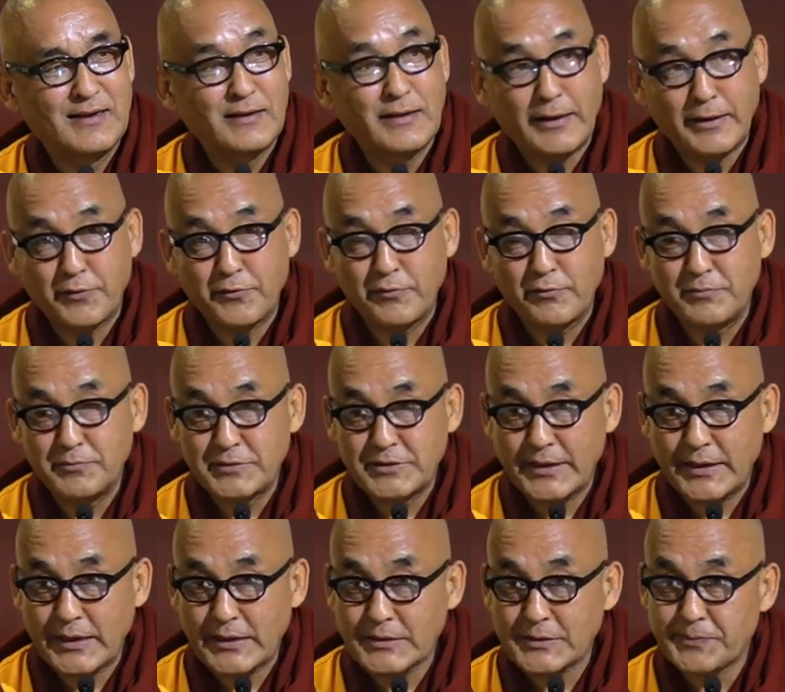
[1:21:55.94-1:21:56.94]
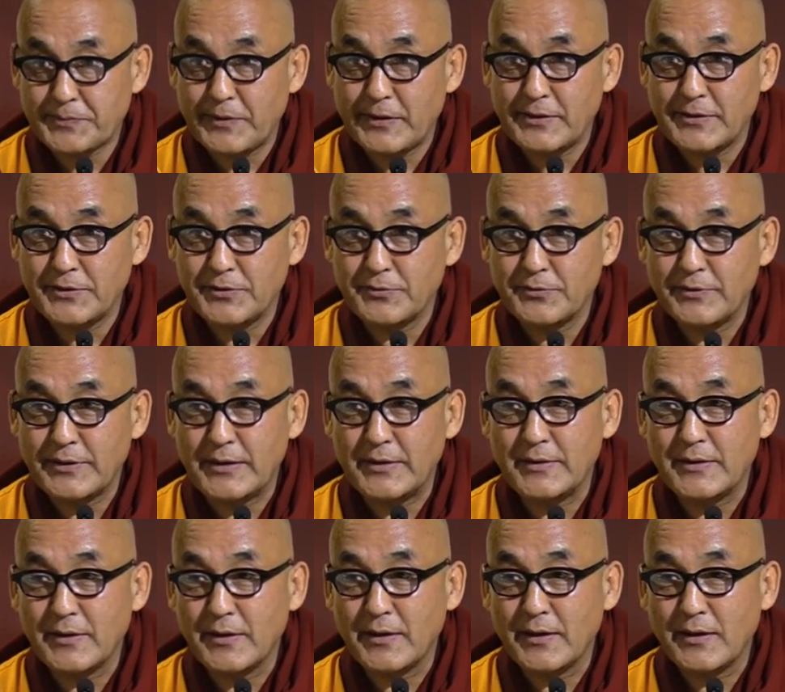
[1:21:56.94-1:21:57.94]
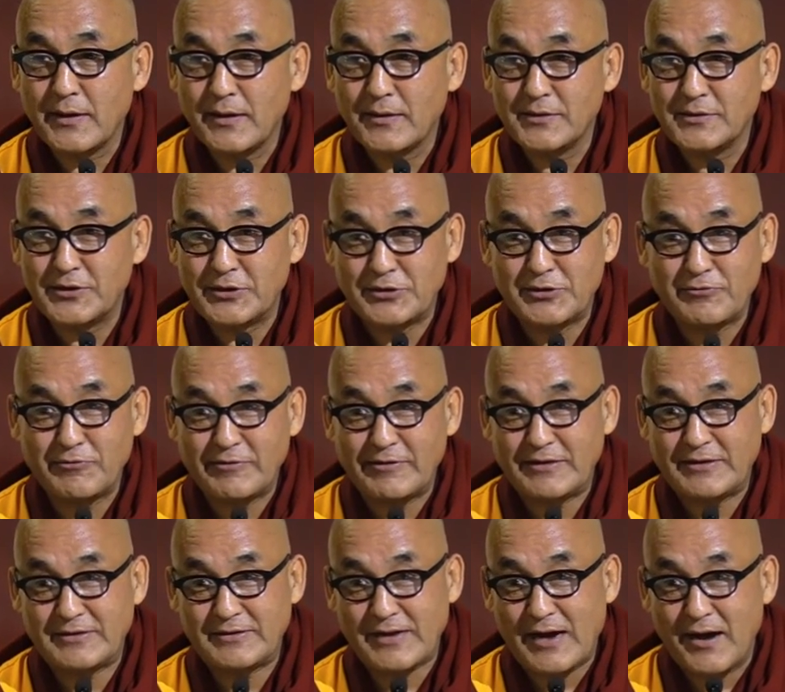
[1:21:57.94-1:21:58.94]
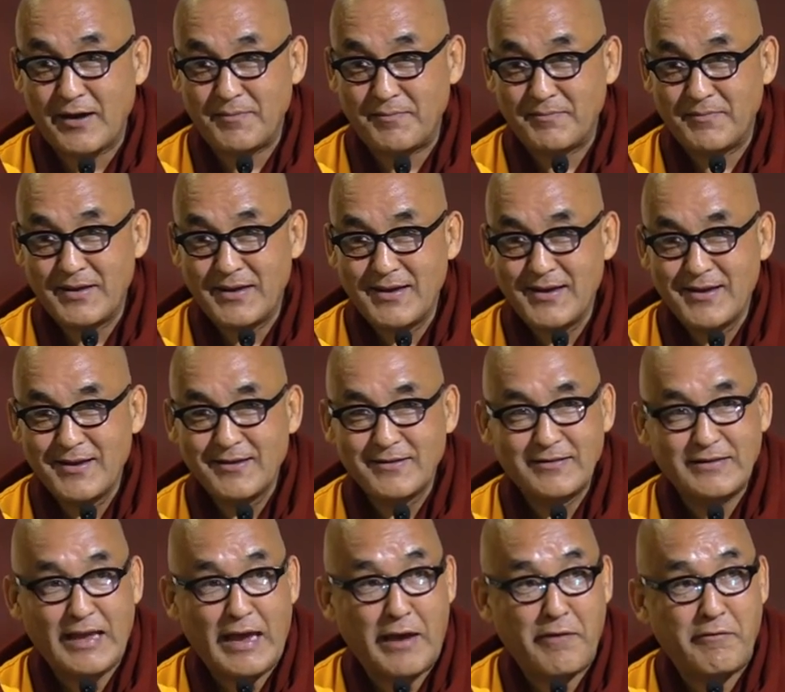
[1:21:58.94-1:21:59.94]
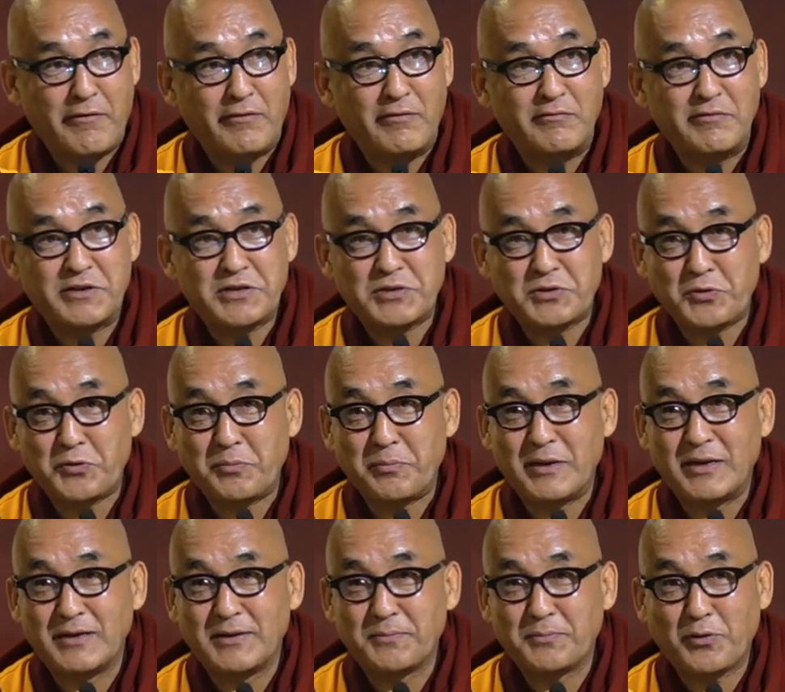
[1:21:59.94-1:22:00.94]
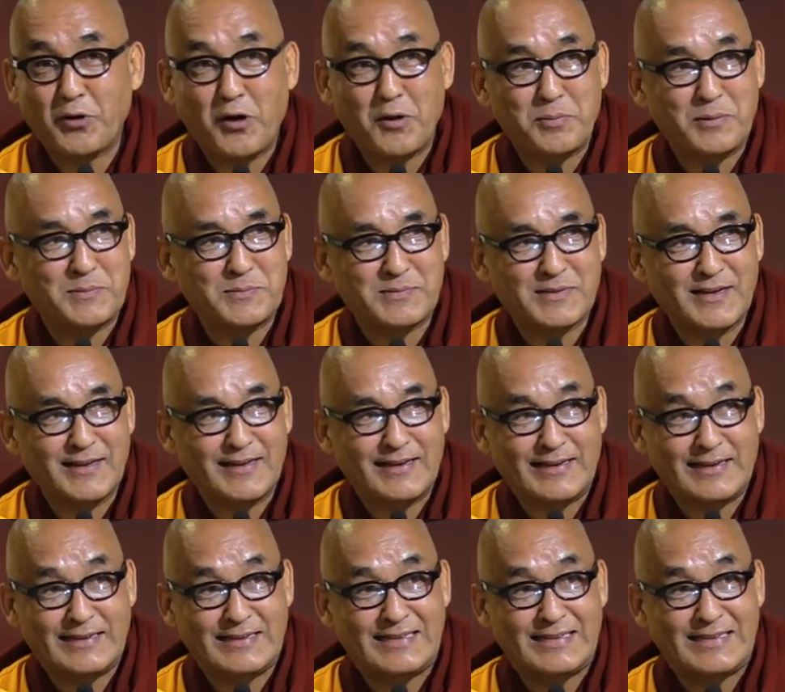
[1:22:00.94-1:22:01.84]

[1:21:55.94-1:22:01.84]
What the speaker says: Like Guru Rinpoche explained, you know, in the degenerative time, there will be so many problems like a